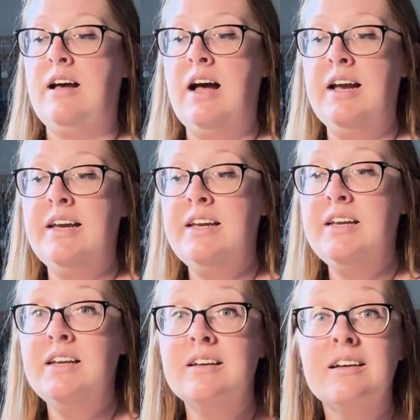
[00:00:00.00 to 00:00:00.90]

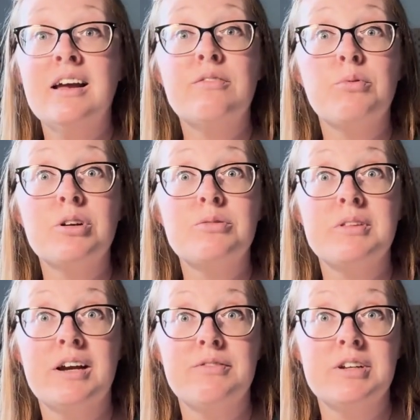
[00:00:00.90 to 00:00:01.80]
I have worked with
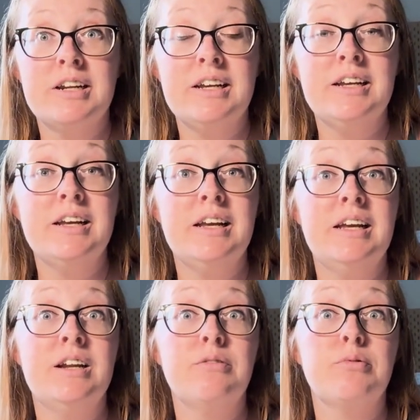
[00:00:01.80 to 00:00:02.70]
Aphrodite
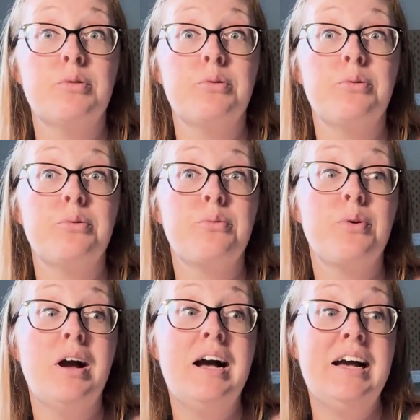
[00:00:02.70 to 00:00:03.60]
in a
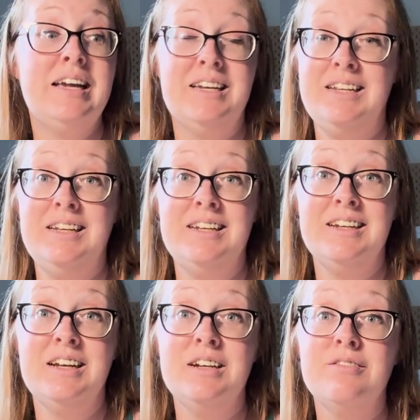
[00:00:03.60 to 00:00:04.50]
variety
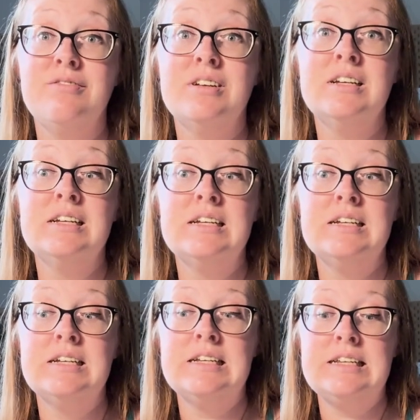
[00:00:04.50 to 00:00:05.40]
of
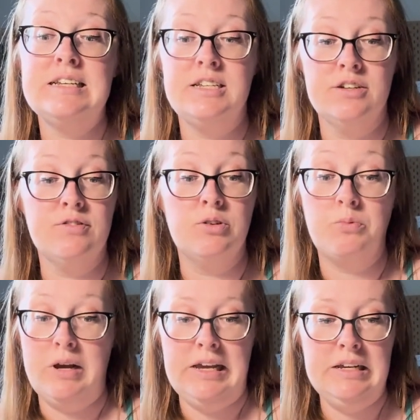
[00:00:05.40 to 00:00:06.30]
different
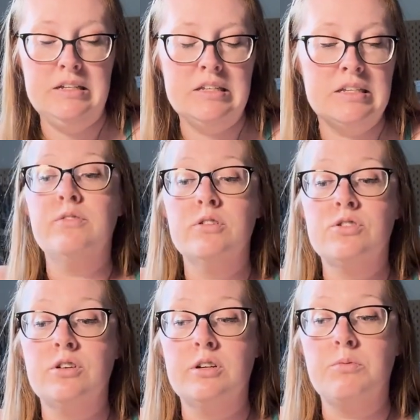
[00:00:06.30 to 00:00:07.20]
ways. I first
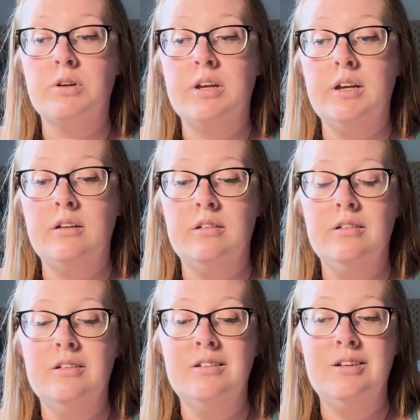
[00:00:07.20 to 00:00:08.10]
started working
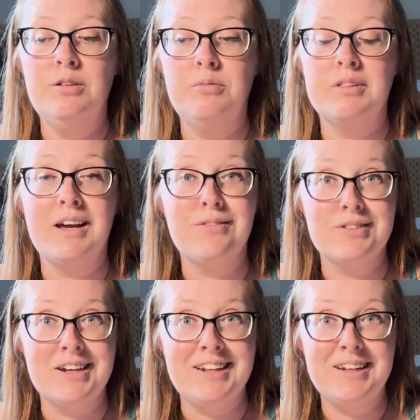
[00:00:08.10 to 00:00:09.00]
with
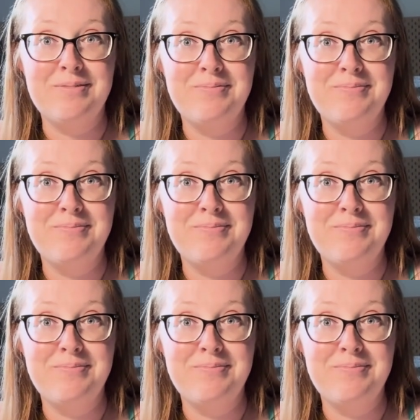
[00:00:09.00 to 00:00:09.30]
Aphrodite,